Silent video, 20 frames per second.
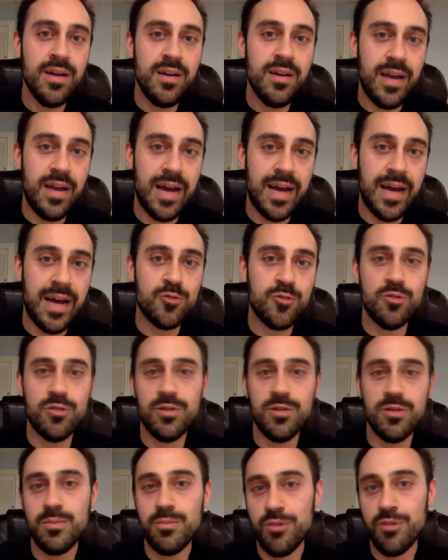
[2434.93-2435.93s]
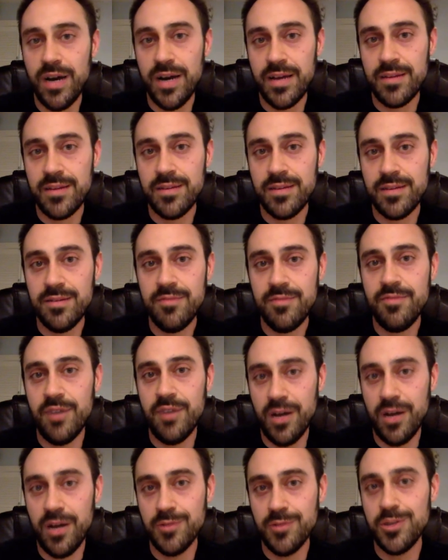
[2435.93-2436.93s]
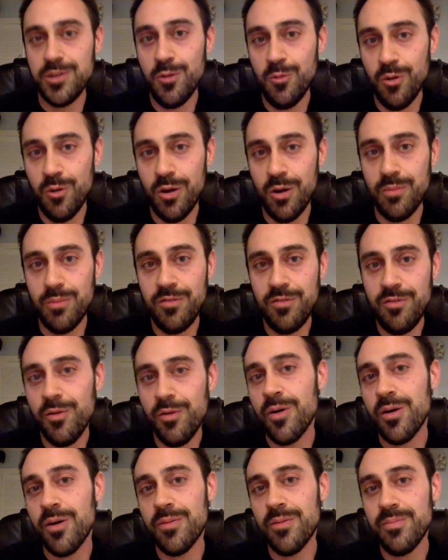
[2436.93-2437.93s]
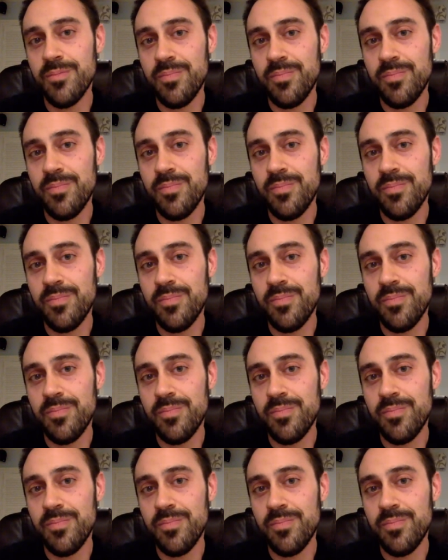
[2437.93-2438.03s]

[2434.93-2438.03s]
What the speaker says: natural breath follows the one before.